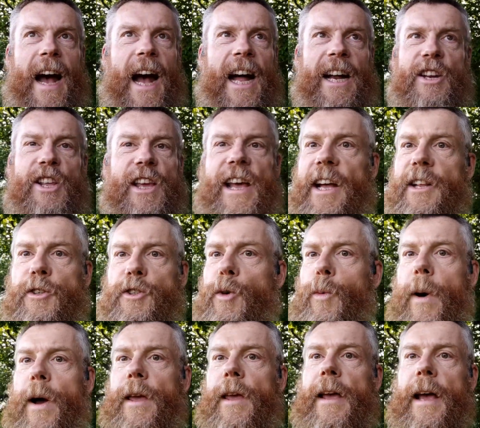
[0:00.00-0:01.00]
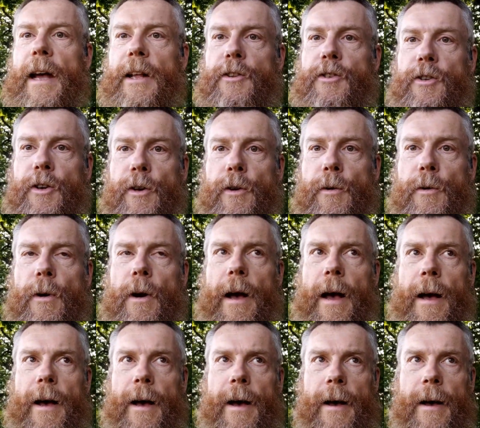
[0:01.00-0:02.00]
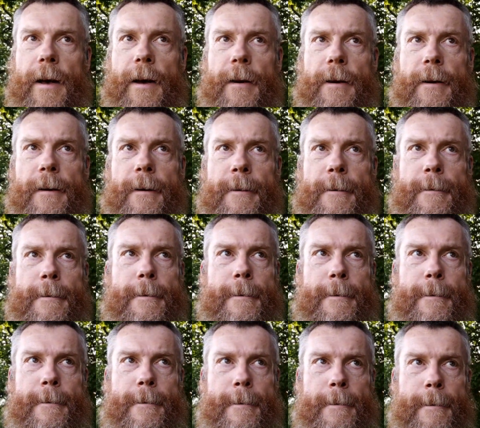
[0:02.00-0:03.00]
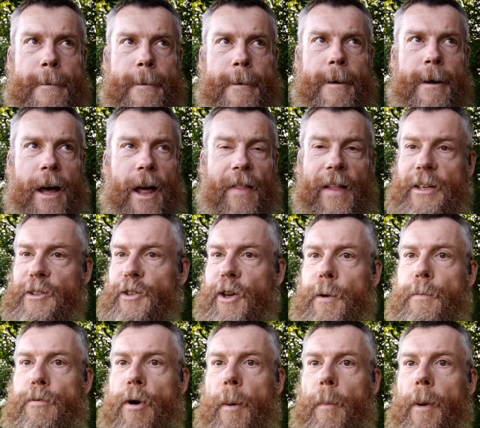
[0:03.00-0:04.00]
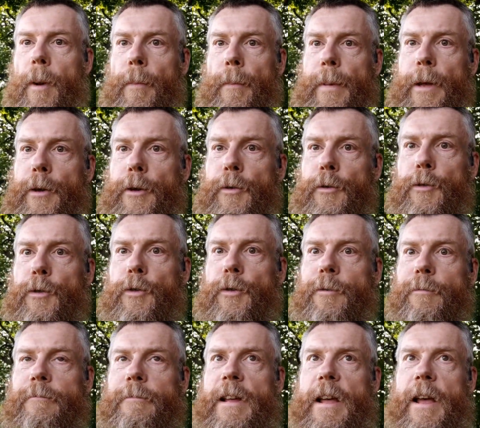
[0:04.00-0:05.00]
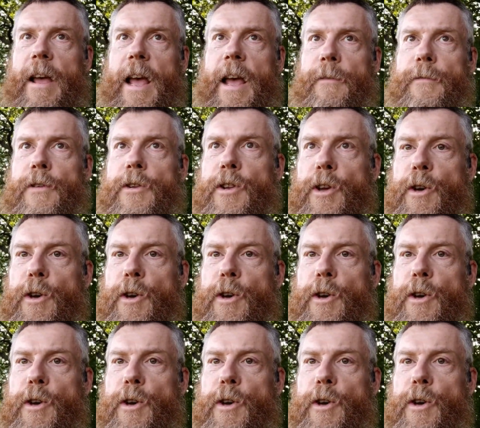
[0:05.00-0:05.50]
and you get to where you get to. And that's not a problem, because if you